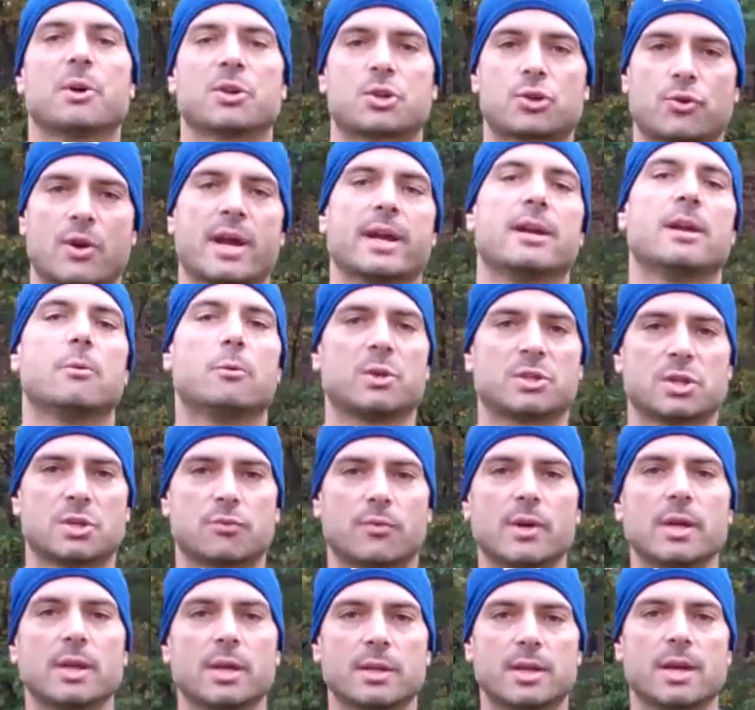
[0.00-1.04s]
us training, which is
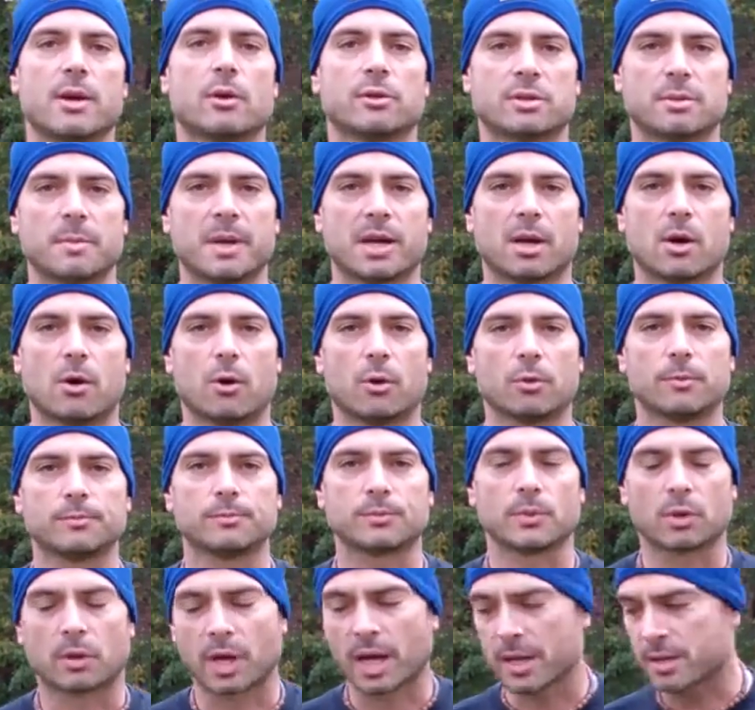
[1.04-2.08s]
really the ultimate goal.
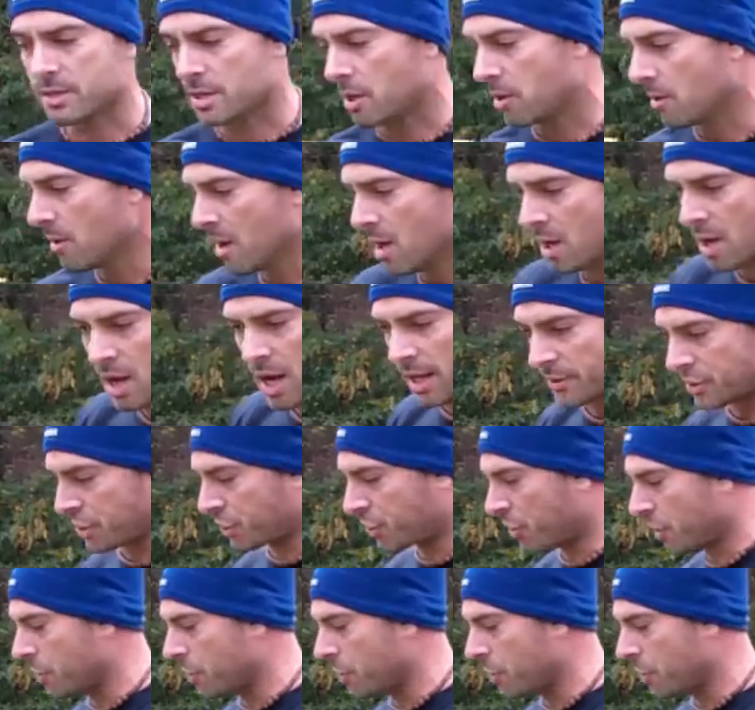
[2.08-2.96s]
Okay, so I'll just show